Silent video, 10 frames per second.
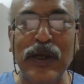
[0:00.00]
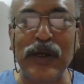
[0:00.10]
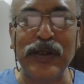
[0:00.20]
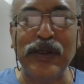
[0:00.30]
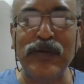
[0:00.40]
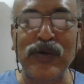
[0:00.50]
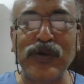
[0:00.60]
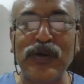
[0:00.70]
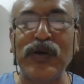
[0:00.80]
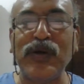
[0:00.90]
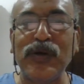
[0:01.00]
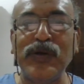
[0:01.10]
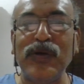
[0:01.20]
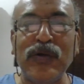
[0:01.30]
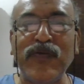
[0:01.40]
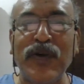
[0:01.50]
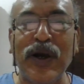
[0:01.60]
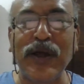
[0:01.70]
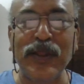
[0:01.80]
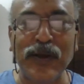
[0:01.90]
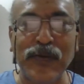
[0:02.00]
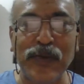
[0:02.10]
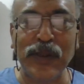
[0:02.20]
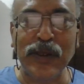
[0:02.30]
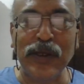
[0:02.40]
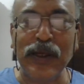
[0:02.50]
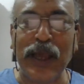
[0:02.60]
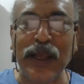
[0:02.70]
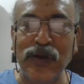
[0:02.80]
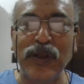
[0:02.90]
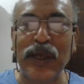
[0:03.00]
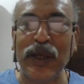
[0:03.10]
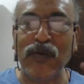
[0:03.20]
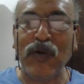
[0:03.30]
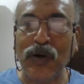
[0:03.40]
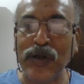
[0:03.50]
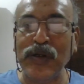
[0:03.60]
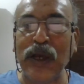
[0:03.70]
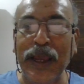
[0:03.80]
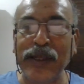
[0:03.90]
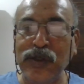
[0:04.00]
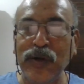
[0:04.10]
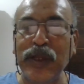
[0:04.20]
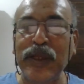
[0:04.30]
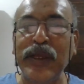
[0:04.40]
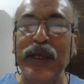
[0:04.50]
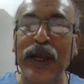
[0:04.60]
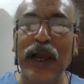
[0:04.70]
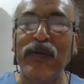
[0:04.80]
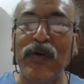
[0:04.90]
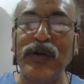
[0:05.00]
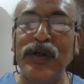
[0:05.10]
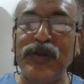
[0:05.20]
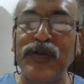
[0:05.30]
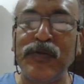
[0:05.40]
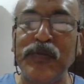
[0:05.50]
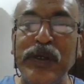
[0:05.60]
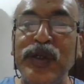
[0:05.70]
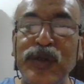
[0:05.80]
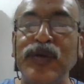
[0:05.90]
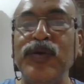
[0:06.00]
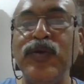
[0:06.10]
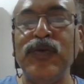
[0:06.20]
didn't want to talk to your father. Actually, I wanted to speak to you.